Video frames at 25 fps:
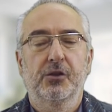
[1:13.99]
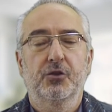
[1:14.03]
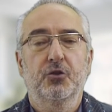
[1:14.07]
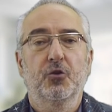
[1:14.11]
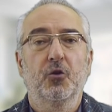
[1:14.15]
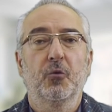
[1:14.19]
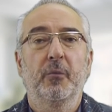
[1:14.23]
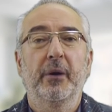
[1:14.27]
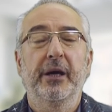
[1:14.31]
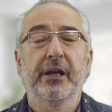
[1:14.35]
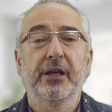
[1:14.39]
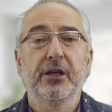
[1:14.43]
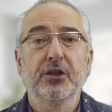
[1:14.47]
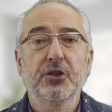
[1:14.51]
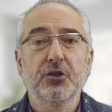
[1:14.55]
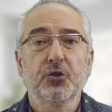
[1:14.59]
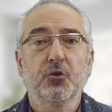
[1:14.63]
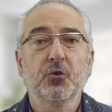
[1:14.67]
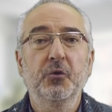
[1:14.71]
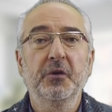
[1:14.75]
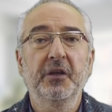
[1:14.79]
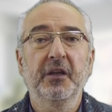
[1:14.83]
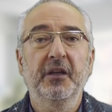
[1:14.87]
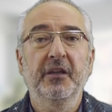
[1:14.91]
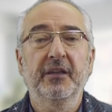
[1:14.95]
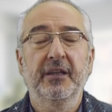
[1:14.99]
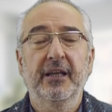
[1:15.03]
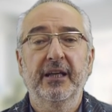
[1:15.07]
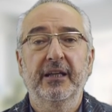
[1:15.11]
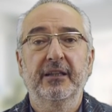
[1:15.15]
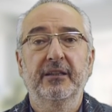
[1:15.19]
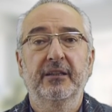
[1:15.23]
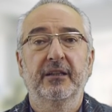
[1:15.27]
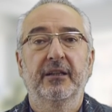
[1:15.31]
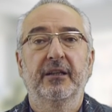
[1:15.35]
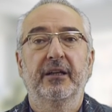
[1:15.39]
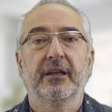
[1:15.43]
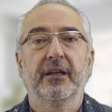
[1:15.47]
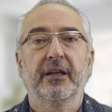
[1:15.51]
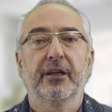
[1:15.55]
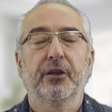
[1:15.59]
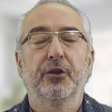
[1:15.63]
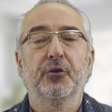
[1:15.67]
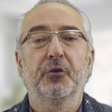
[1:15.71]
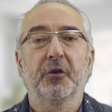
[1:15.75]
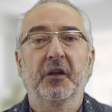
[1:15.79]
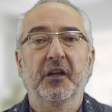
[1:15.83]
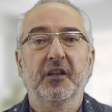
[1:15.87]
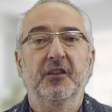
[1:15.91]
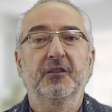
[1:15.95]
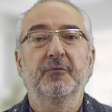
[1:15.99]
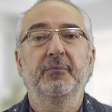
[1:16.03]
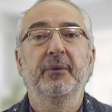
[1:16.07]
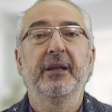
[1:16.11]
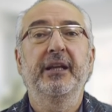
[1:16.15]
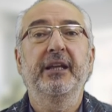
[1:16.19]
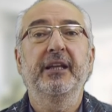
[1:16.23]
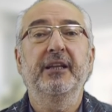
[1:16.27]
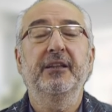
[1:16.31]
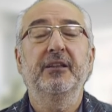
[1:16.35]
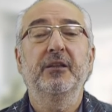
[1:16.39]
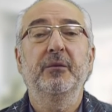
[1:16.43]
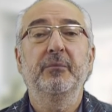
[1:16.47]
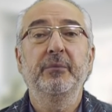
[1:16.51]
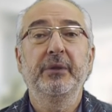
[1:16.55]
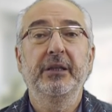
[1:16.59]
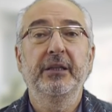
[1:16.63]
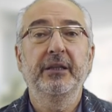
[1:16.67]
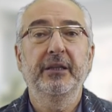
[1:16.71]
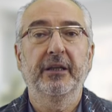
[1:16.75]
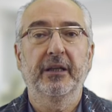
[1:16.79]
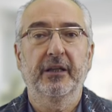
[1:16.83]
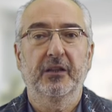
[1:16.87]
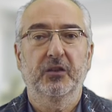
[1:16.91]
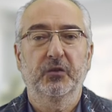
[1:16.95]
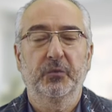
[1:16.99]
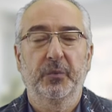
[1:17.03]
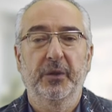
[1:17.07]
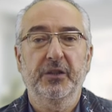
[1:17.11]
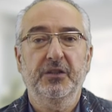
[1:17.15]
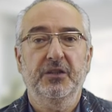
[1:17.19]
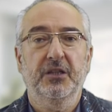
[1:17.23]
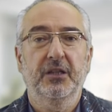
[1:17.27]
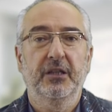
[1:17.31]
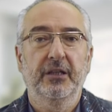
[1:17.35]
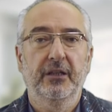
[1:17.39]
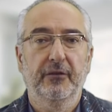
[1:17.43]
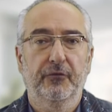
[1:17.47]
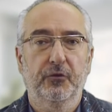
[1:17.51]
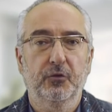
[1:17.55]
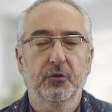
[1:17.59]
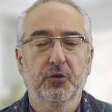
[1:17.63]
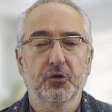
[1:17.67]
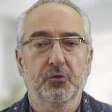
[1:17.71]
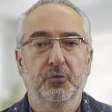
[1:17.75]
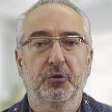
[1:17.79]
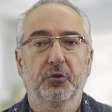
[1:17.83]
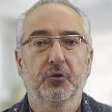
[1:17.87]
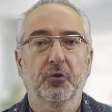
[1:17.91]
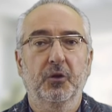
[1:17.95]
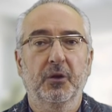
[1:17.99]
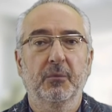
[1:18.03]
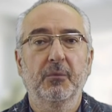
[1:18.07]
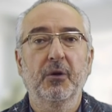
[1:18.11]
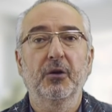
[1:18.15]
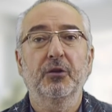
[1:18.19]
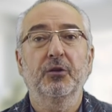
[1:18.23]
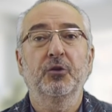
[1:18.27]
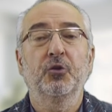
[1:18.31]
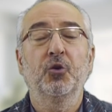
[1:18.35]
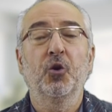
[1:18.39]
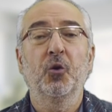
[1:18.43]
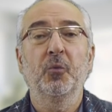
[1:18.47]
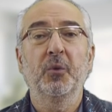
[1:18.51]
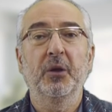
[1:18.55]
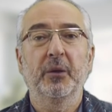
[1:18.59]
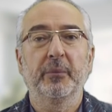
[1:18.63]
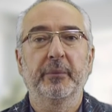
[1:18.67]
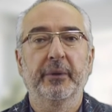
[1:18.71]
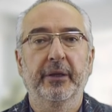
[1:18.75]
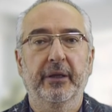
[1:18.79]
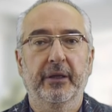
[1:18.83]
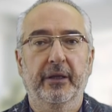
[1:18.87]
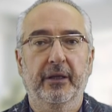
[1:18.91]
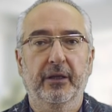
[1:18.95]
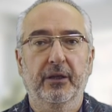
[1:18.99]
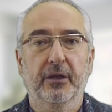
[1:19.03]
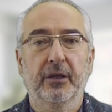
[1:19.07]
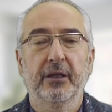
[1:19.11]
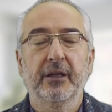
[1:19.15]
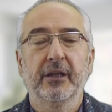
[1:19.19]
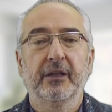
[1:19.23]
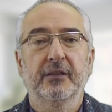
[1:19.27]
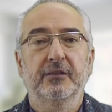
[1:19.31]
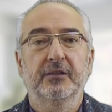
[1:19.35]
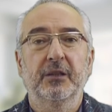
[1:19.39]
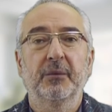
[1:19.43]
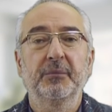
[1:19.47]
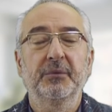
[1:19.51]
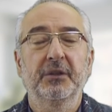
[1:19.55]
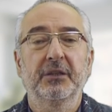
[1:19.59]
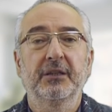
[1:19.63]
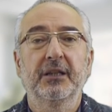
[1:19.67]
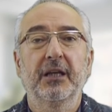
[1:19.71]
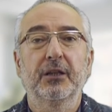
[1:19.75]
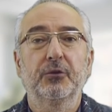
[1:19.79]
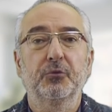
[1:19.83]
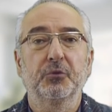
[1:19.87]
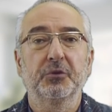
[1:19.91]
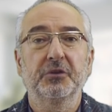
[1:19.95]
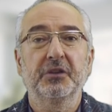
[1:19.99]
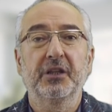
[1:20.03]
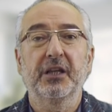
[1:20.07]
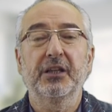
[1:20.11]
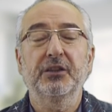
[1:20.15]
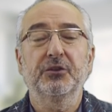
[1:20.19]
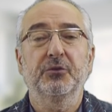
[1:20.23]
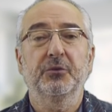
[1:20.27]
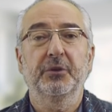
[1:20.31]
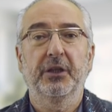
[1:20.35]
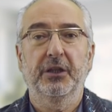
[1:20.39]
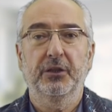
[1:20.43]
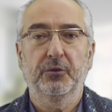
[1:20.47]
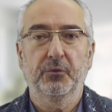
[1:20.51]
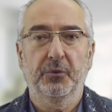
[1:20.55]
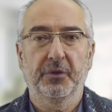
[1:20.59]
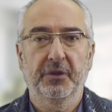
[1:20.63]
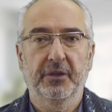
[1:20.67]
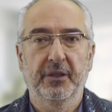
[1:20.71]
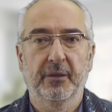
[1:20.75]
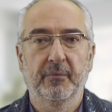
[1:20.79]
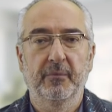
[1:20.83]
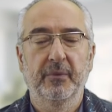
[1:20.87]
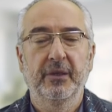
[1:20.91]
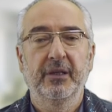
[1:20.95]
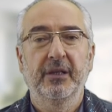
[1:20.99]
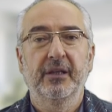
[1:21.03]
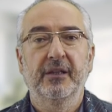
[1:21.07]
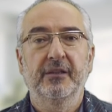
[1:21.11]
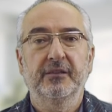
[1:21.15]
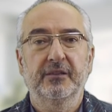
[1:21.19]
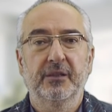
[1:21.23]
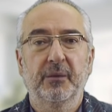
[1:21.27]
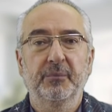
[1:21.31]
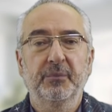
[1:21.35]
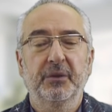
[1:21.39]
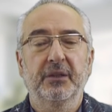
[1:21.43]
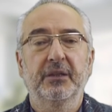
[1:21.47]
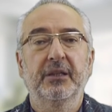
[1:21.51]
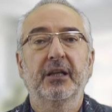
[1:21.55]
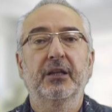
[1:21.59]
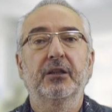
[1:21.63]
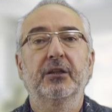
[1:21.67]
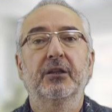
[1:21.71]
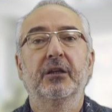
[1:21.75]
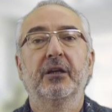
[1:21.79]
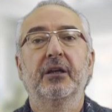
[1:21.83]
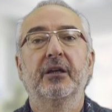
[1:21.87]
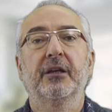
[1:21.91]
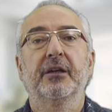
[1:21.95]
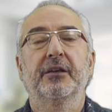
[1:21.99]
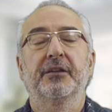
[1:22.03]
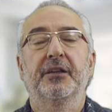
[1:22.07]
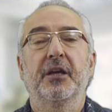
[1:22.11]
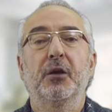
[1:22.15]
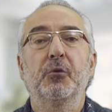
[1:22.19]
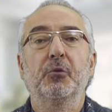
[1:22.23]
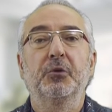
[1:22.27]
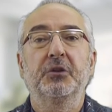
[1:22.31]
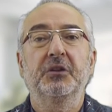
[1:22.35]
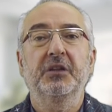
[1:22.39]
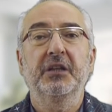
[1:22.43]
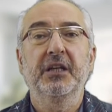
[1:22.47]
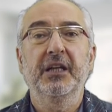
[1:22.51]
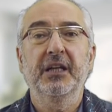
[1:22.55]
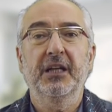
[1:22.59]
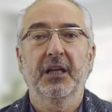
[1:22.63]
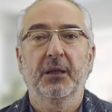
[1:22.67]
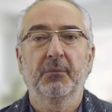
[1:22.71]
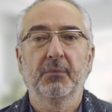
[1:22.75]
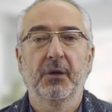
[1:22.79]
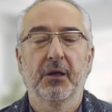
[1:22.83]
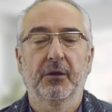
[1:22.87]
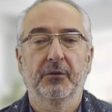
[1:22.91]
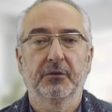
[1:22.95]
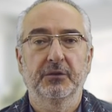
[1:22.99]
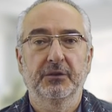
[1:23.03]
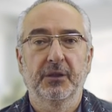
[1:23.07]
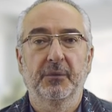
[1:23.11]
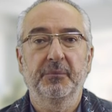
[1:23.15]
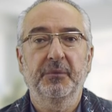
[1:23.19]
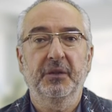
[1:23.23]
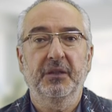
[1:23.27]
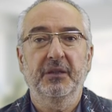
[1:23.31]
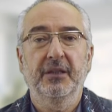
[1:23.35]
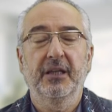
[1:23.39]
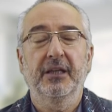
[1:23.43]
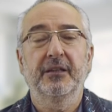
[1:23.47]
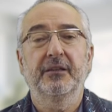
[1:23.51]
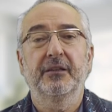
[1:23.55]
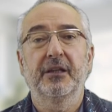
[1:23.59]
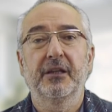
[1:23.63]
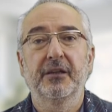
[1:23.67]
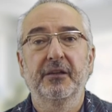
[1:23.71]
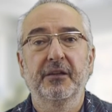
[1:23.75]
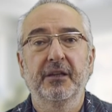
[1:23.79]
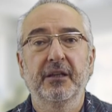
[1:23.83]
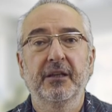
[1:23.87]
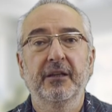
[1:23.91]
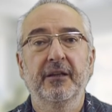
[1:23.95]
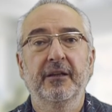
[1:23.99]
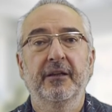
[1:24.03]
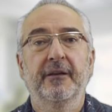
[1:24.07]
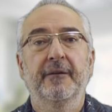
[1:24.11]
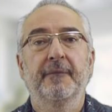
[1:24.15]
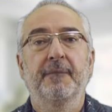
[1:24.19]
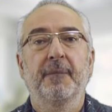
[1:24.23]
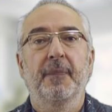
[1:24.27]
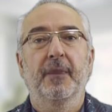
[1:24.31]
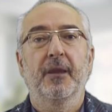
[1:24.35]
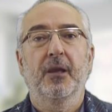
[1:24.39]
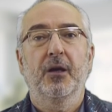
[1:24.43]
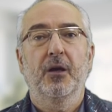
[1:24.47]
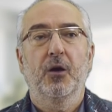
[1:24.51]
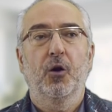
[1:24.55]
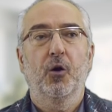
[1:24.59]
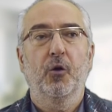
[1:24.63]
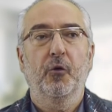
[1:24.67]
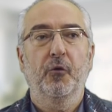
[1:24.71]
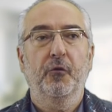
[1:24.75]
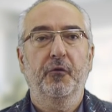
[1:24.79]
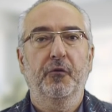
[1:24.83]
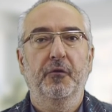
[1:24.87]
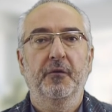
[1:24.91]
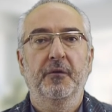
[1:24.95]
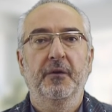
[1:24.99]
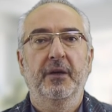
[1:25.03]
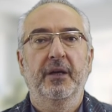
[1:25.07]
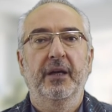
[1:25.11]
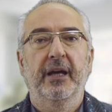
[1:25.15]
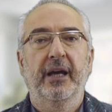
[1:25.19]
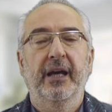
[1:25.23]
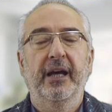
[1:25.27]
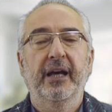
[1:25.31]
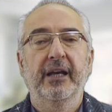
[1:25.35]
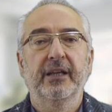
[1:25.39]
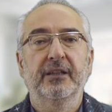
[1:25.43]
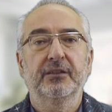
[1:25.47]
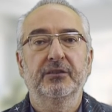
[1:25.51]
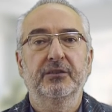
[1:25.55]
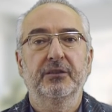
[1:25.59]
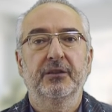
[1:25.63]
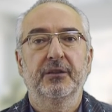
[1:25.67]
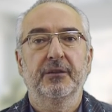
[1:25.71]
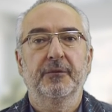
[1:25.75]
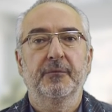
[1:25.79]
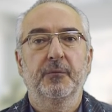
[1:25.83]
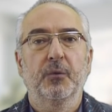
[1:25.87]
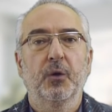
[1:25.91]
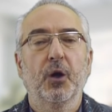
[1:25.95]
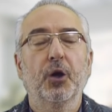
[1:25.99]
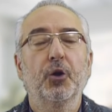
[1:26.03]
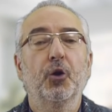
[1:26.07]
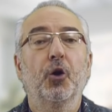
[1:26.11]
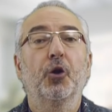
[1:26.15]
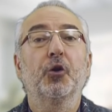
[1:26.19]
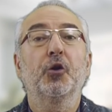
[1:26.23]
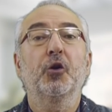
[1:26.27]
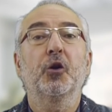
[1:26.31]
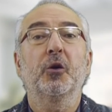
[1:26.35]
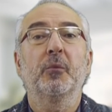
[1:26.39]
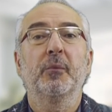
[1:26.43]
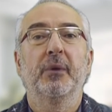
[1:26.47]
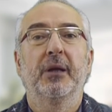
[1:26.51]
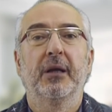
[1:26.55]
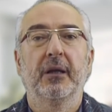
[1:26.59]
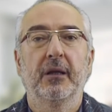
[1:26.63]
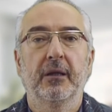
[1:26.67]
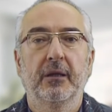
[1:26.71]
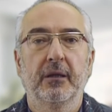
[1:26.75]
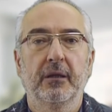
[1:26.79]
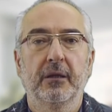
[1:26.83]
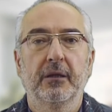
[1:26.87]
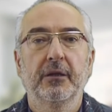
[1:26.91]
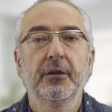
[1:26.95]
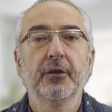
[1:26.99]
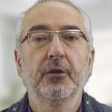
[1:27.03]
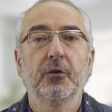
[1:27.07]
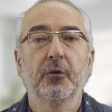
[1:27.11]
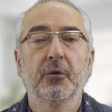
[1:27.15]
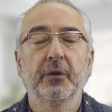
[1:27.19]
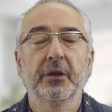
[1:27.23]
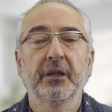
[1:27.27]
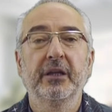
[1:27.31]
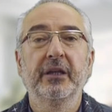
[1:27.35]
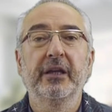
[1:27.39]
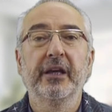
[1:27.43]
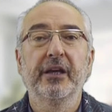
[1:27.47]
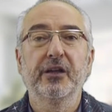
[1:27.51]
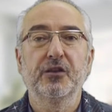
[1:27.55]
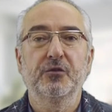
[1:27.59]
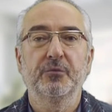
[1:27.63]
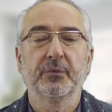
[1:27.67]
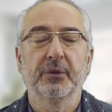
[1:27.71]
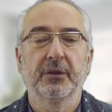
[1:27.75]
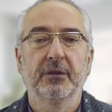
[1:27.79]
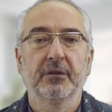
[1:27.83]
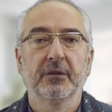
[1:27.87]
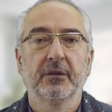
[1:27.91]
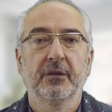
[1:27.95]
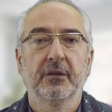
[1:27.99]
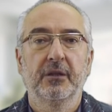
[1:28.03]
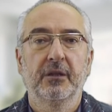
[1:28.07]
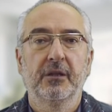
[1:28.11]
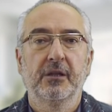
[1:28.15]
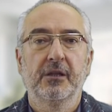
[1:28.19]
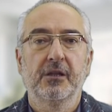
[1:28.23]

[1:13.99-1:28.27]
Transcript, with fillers: So, by ensuring that you're explaining the meaning, especially, of course, we're talking about noble meaning, something that would resonate with them, something that they would care about, something that they think of as an honorable, you know, engagement.